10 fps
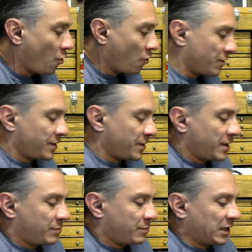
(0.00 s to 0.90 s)
that
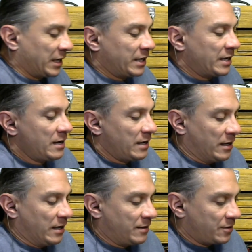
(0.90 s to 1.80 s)
they play
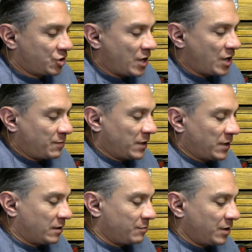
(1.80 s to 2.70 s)
in the
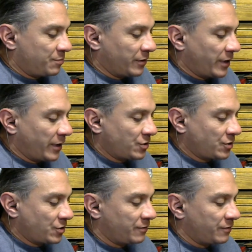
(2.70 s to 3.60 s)
shaping and
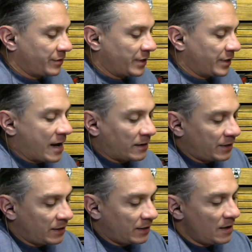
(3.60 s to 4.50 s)
manipulation of the
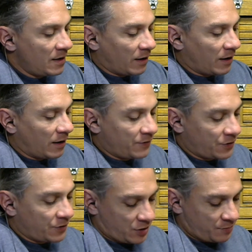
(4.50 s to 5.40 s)
reality of the
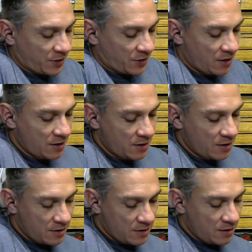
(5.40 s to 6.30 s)
sheep
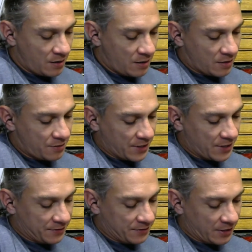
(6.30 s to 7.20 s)

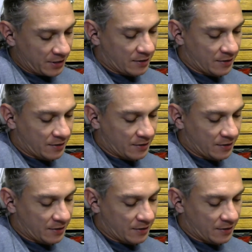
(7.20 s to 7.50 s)
that they